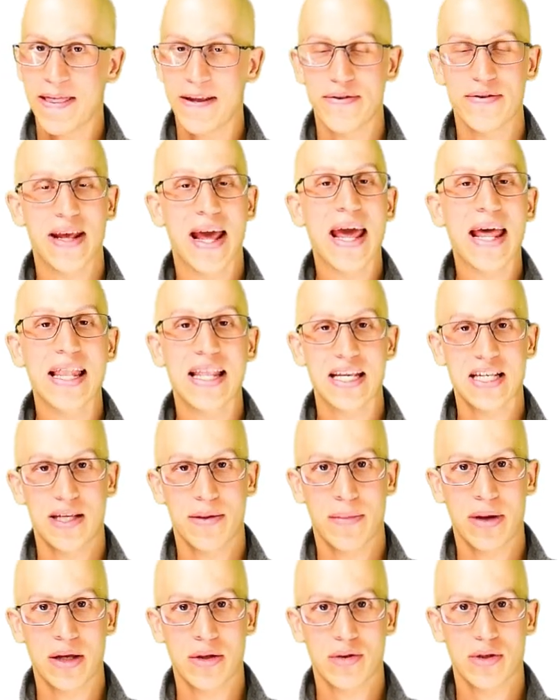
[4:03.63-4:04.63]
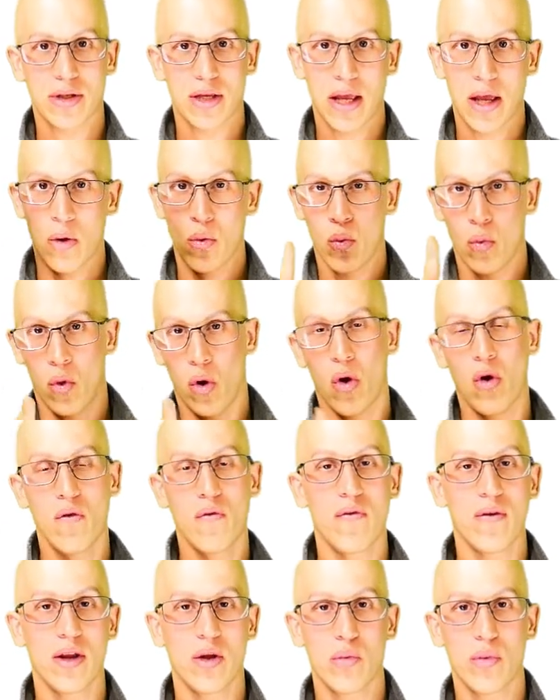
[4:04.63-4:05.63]
There's endless amounts.
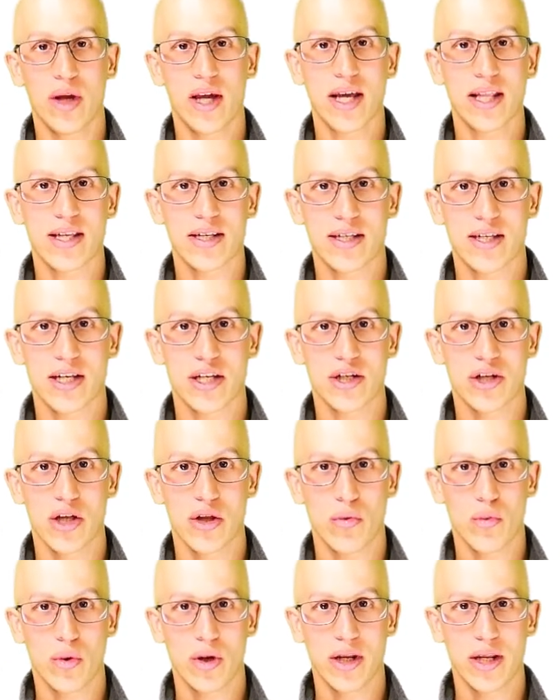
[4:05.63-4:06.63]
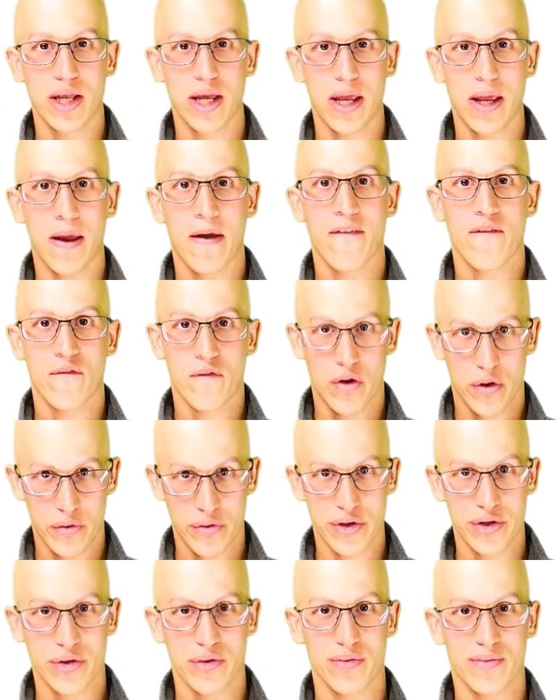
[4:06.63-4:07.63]
Hopefully we get to see each other one day
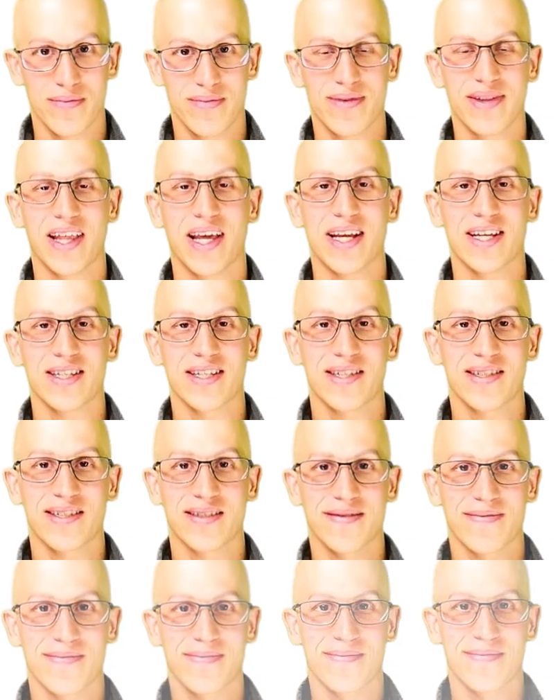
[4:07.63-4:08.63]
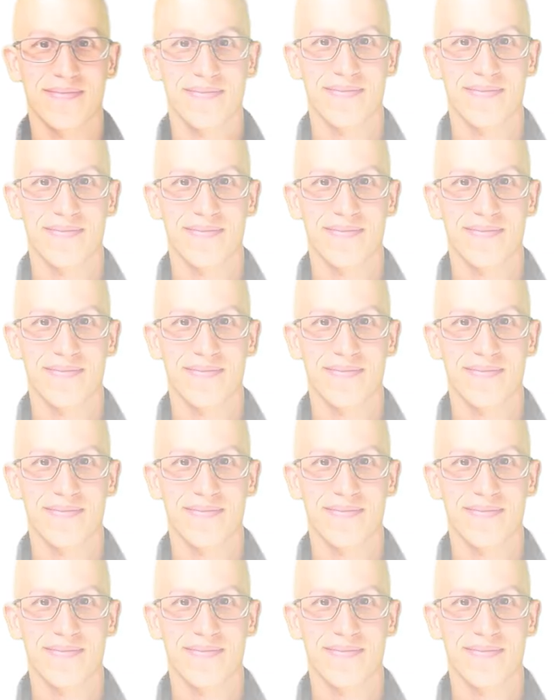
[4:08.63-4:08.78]
very soon. Thanks.